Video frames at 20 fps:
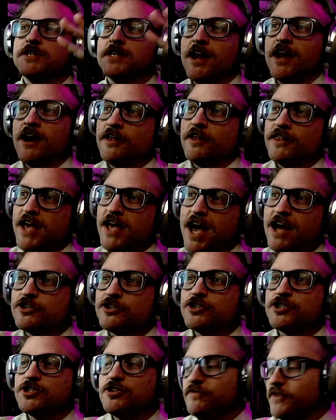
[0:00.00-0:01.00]
And then on the
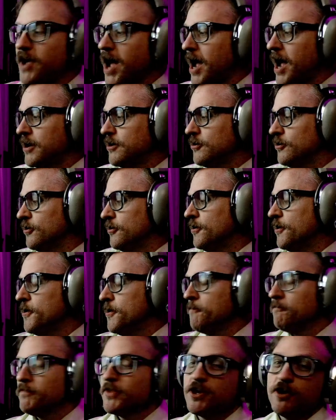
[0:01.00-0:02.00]
edges, you've got your,
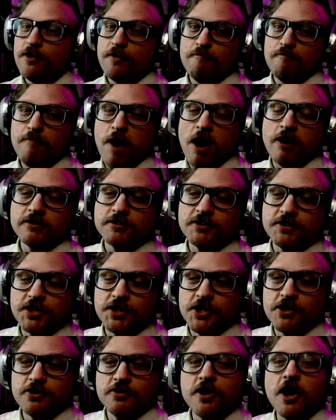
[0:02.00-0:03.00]
your monks
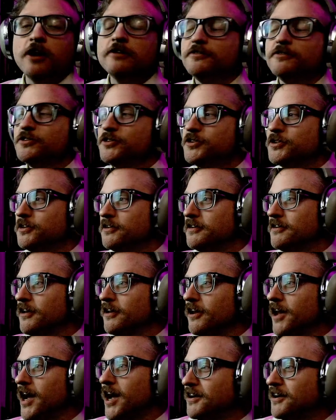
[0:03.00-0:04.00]
and your nuns and
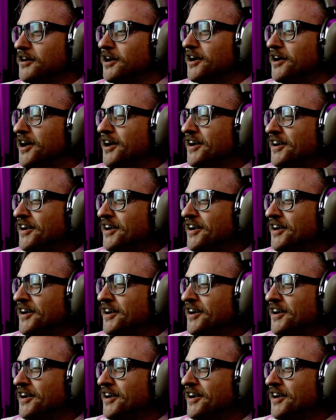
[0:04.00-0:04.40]
the like,